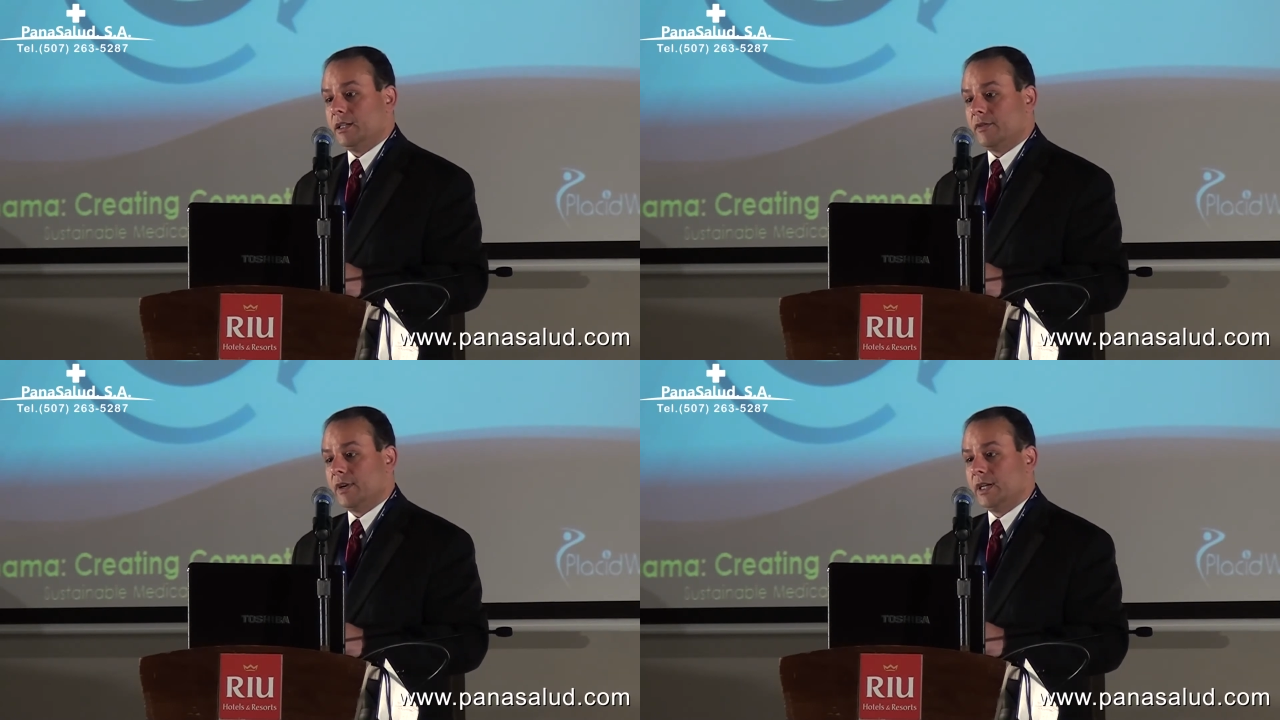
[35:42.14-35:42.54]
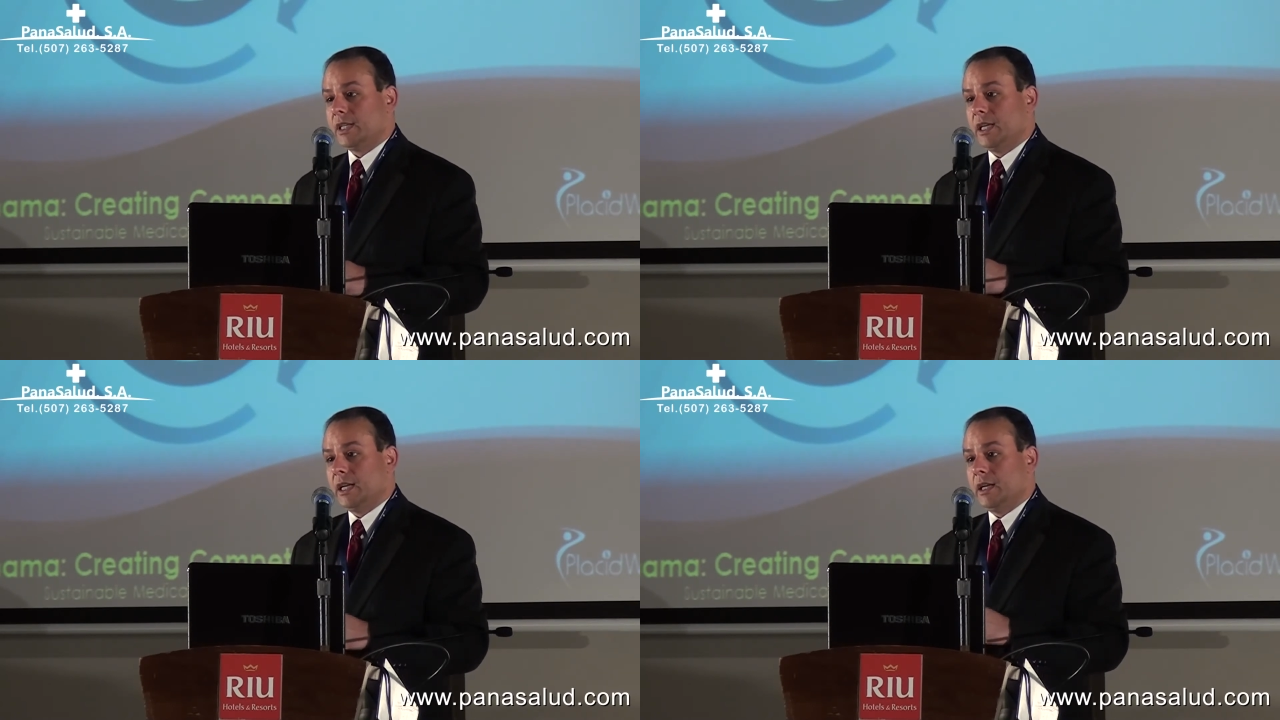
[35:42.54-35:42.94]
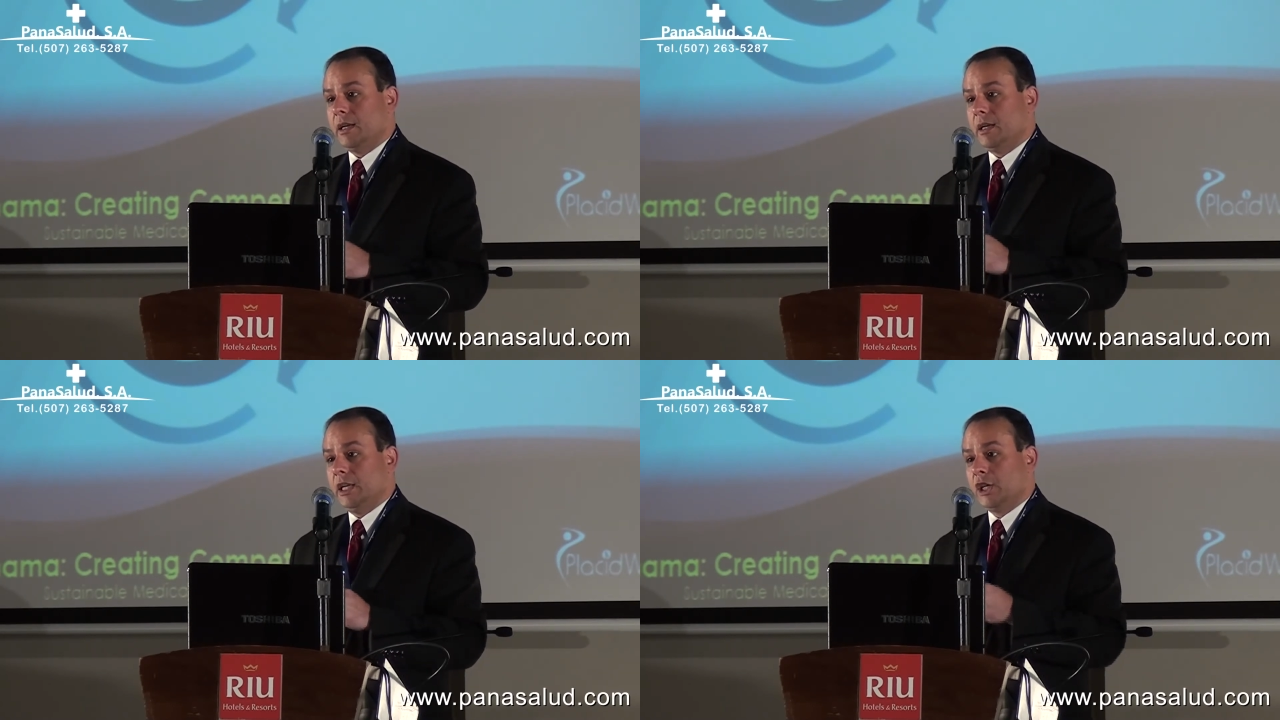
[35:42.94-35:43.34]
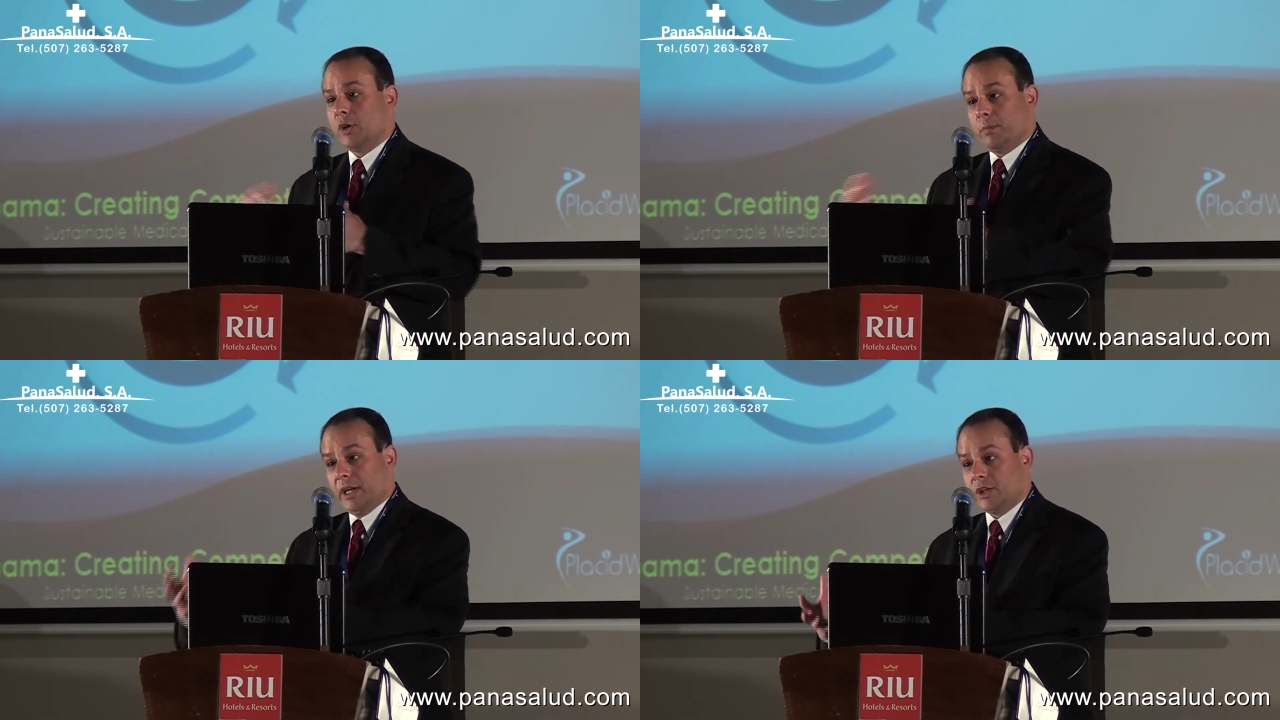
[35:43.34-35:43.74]
different
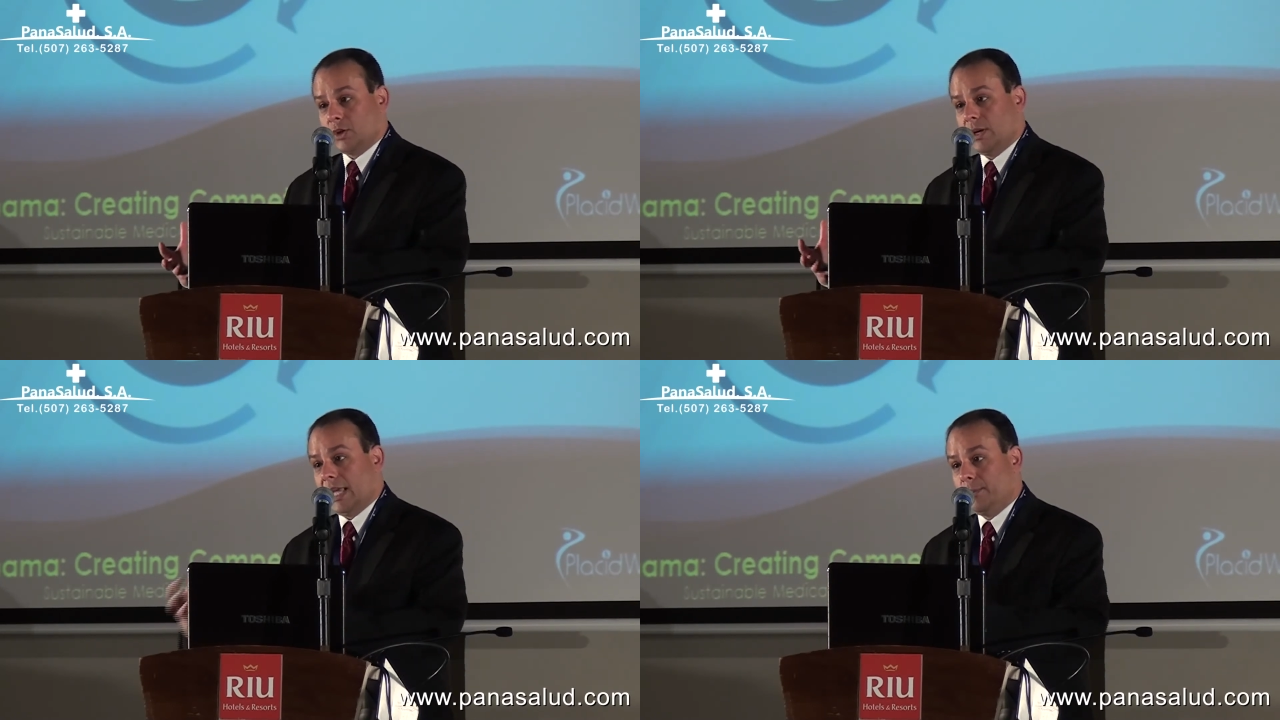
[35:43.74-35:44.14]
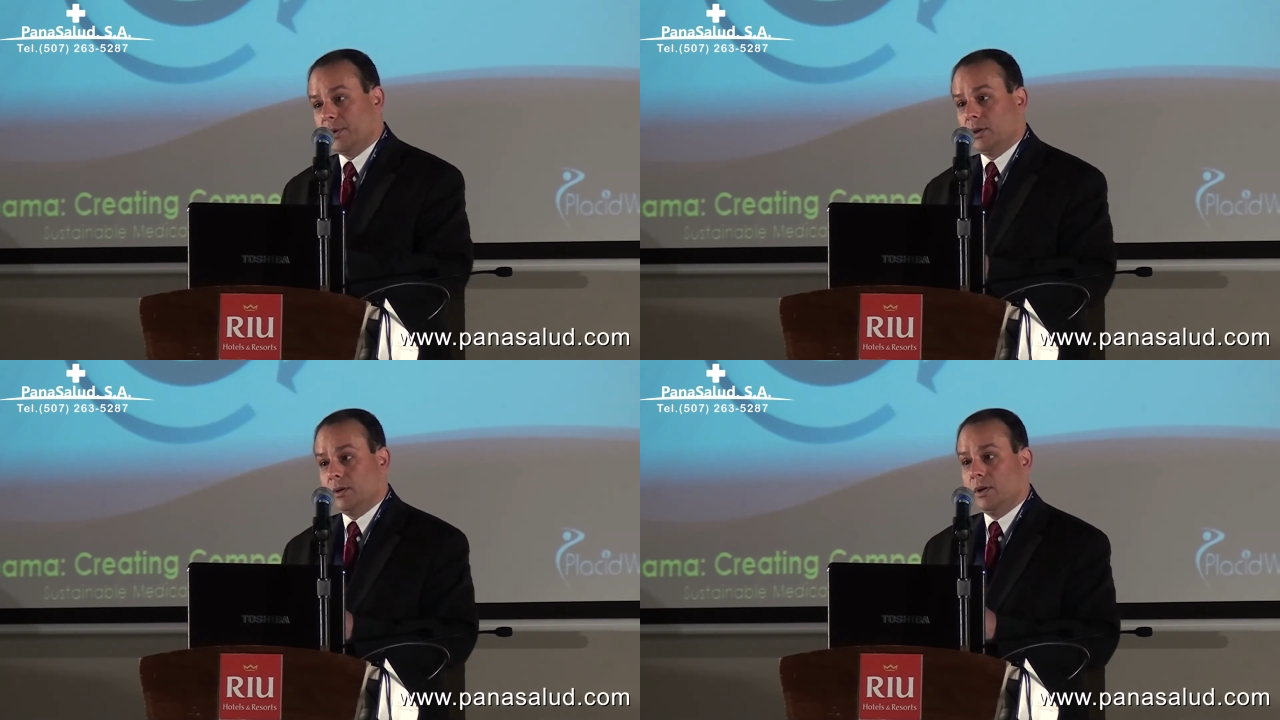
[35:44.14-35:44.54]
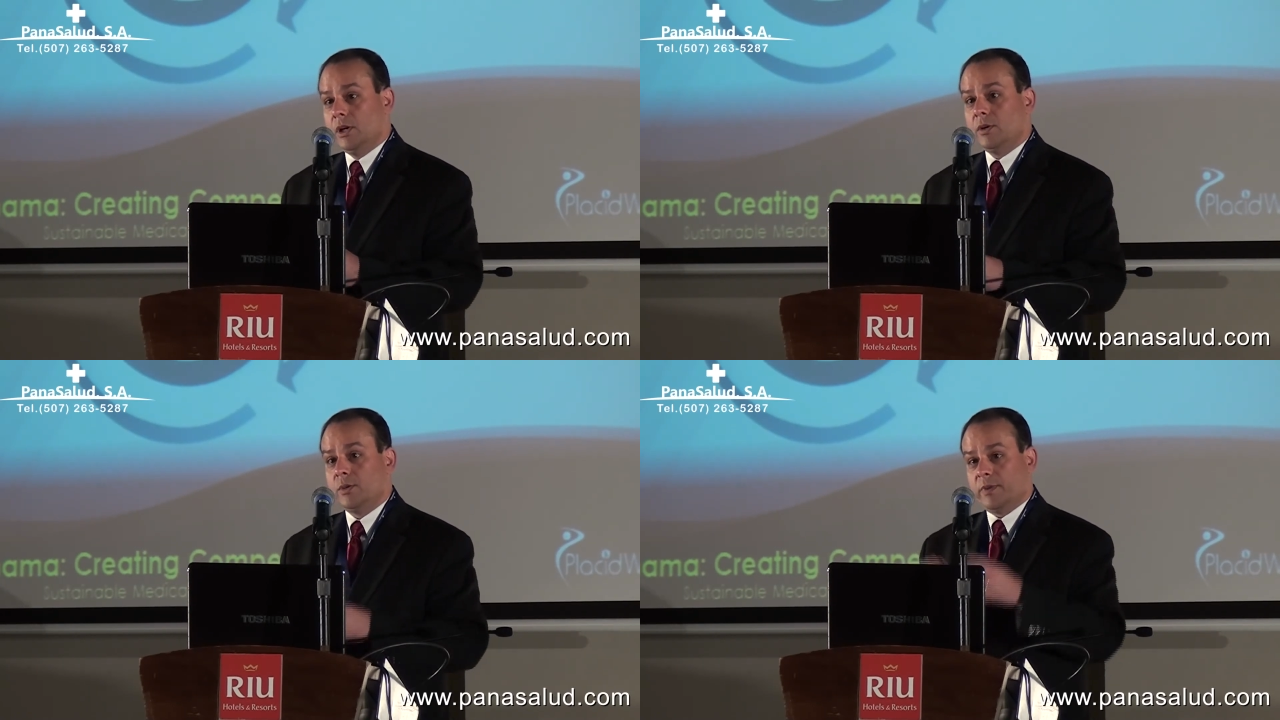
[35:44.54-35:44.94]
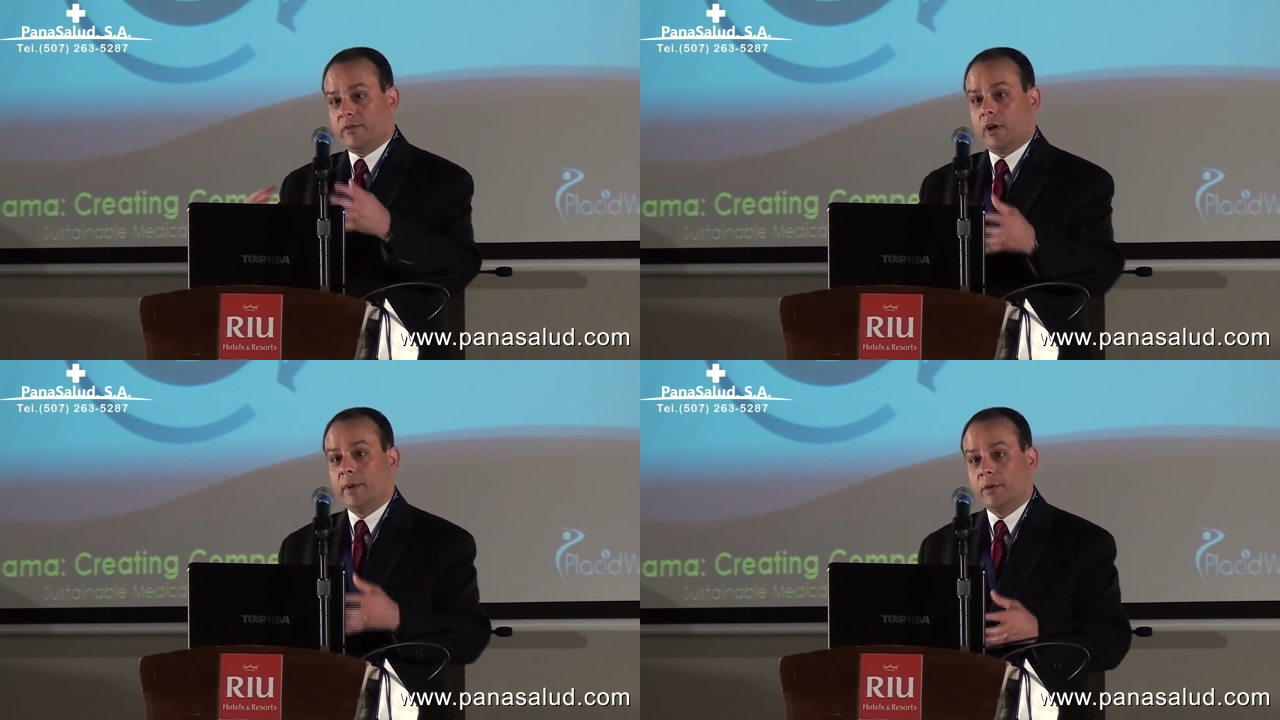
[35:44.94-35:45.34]
equipment to help you to
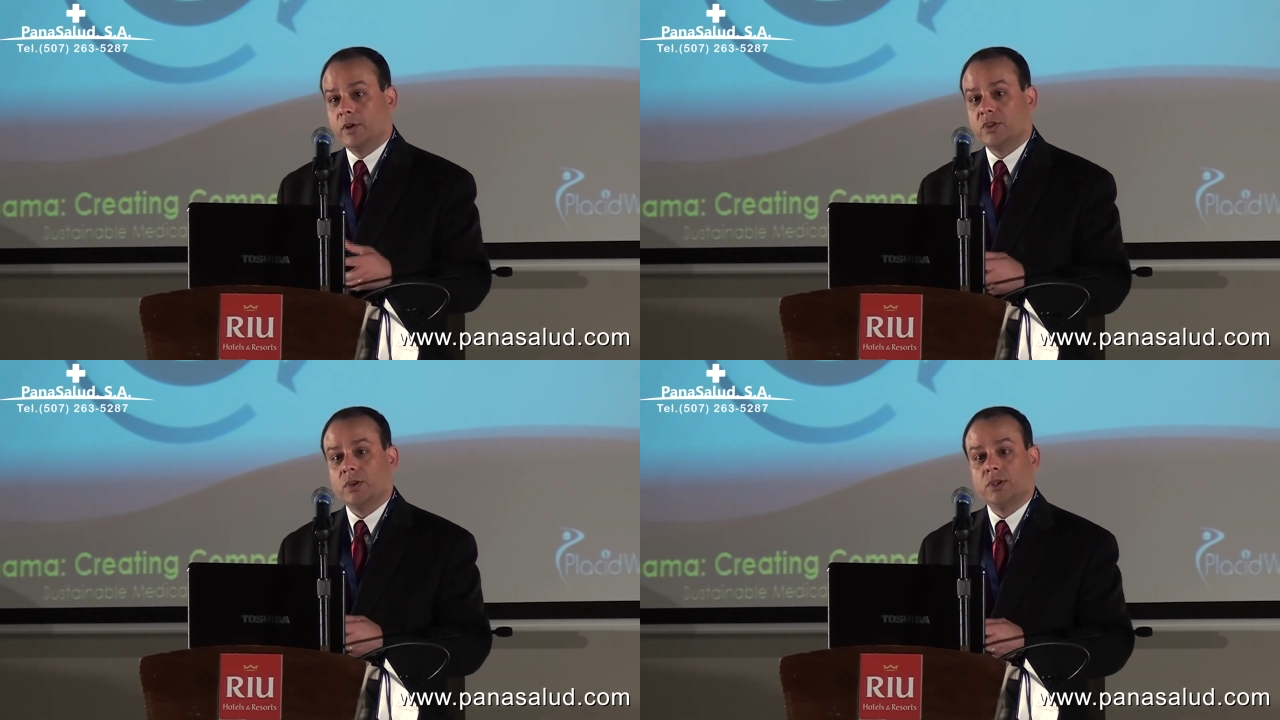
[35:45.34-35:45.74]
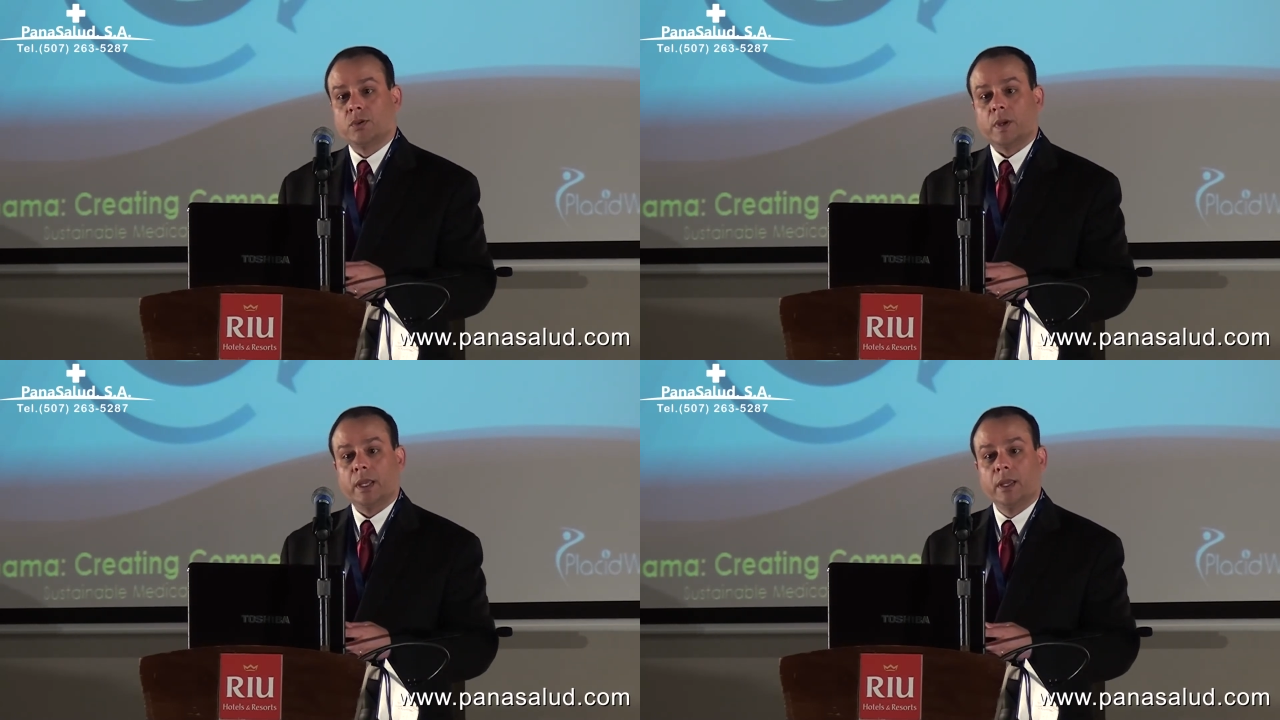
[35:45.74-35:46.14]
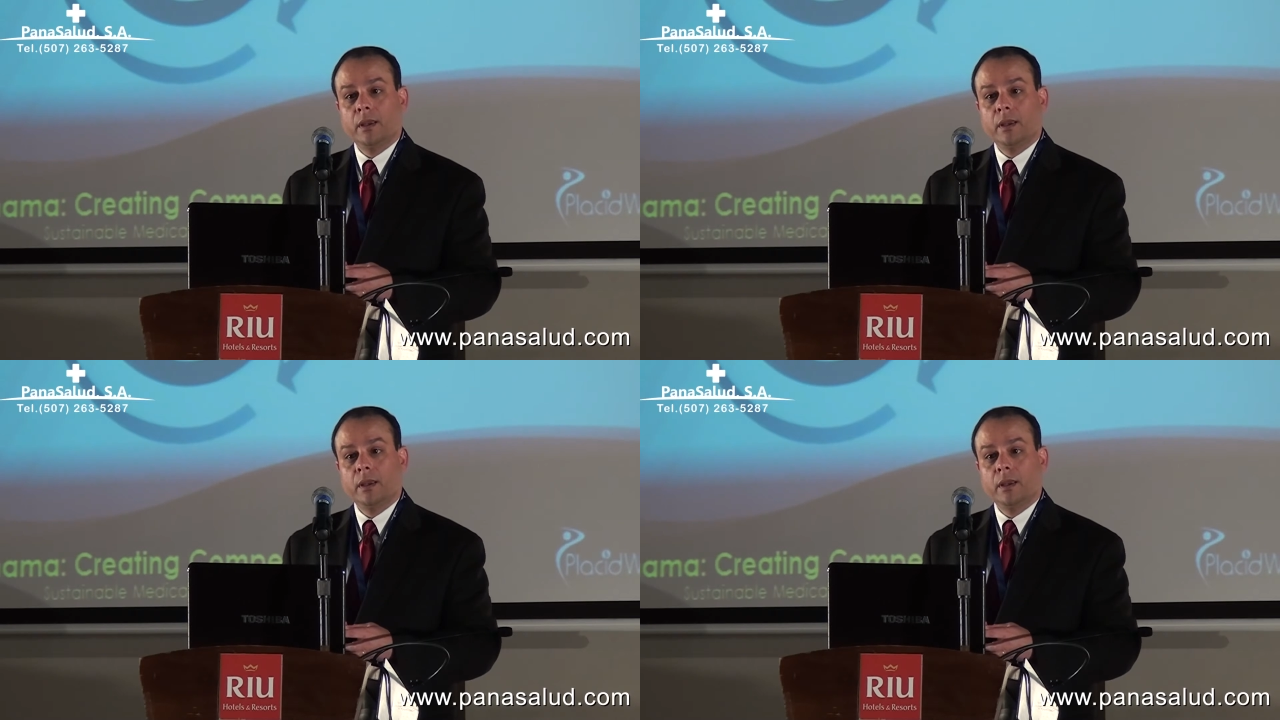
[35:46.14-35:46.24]
perform a good surgery.